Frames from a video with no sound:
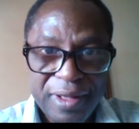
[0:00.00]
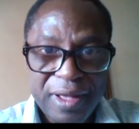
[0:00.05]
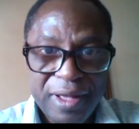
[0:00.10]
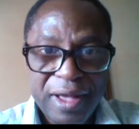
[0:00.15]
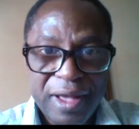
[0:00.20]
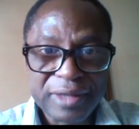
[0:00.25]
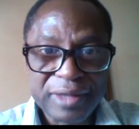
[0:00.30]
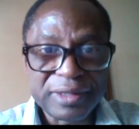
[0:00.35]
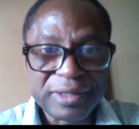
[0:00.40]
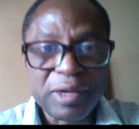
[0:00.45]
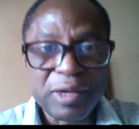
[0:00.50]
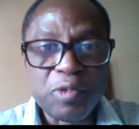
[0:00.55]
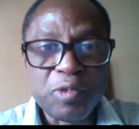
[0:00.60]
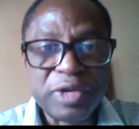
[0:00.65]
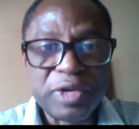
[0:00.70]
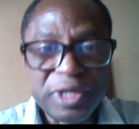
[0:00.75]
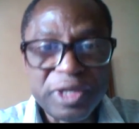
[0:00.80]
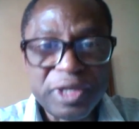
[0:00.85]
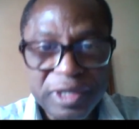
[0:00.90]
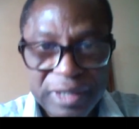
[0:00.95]
So we
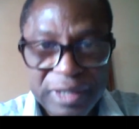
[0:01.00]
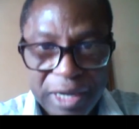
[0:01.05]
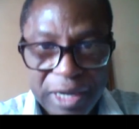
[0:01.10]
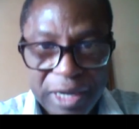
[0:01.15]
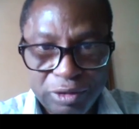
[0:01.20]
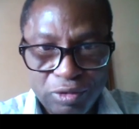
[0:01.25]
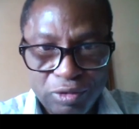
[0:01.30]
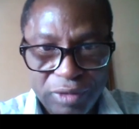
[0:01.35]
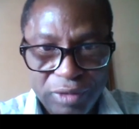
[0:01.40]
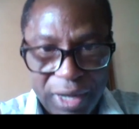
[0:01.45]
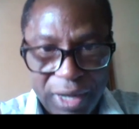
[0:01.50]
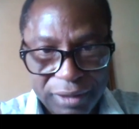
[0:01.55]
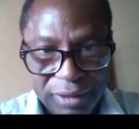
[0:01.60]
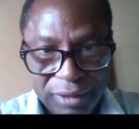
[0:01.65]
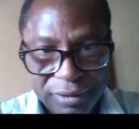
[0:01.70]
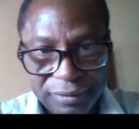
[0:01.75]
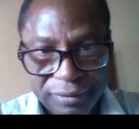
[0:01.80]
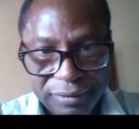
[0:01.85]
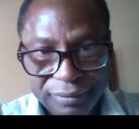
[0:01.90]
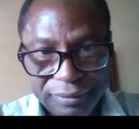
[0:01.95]
did not do that.
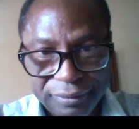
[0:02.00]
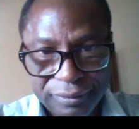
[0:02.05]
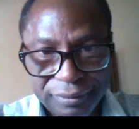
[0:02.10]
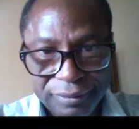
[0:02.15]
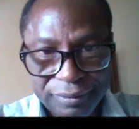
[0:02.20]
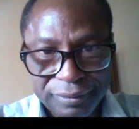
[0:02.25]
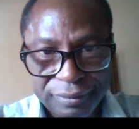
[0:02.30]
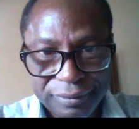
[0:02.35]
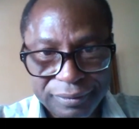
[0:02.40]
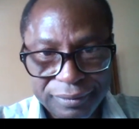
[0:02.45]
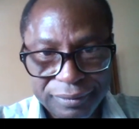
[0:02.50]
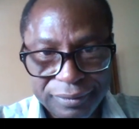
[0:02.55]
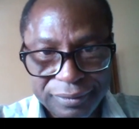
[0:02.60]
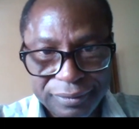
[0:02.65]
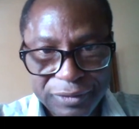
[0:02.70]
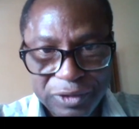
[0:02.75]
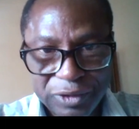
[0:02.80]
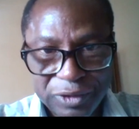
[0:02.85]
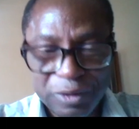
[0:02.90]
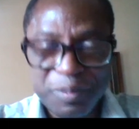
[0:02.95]

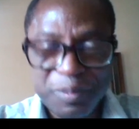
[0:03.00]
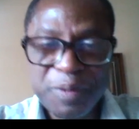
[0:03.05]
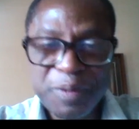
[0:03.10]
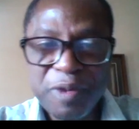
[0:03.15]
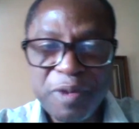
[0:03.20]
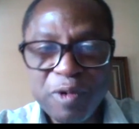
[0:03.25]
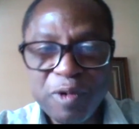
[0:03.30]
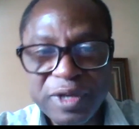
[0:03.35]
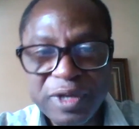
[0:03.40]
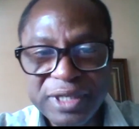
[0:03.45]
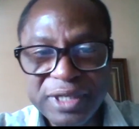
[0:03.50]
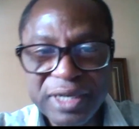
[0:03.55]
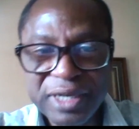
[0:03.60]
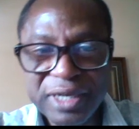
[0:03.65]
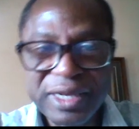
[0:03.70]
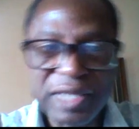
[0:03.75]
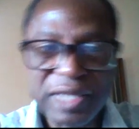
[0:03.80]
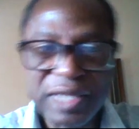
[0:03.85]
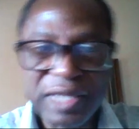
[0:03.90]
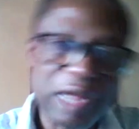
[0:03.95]
So people were saying
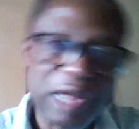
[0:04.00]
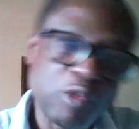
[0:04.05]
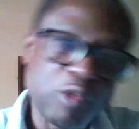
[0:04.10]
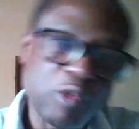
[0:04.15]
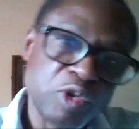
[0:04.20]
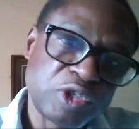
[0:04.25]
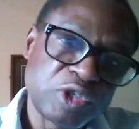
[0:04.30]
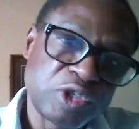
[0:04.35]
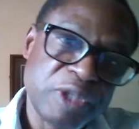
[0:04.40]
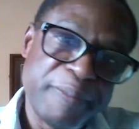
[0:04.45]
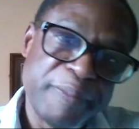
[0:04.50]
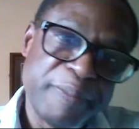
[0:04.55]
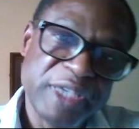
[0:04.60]
that that was the best